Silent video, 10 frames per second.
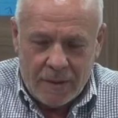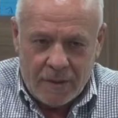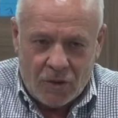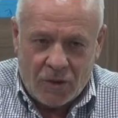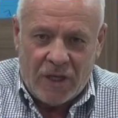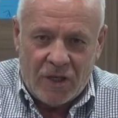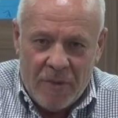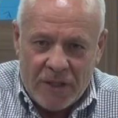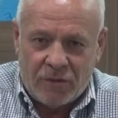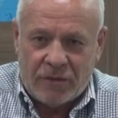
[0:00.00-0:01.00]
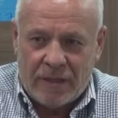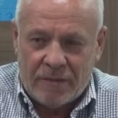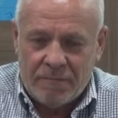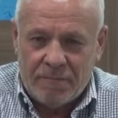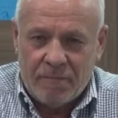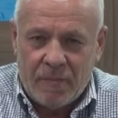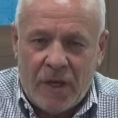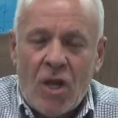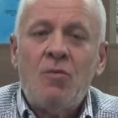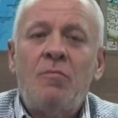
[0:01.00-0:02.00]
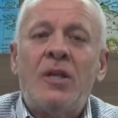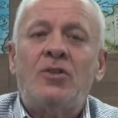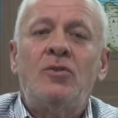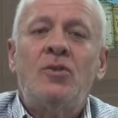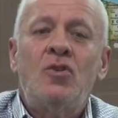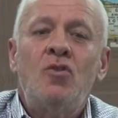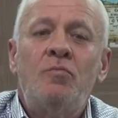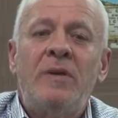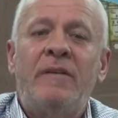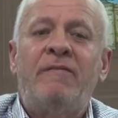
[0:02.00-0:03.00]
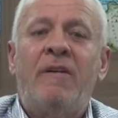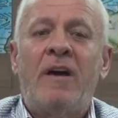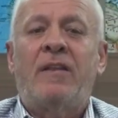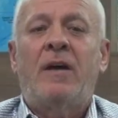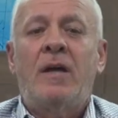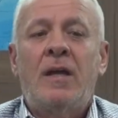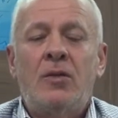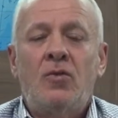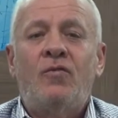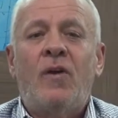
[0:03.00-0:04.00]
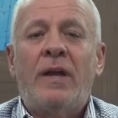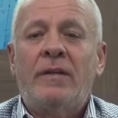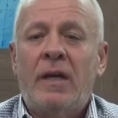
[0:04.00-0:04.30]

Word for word: so can you imagine that? Can you imagine you being a father and you find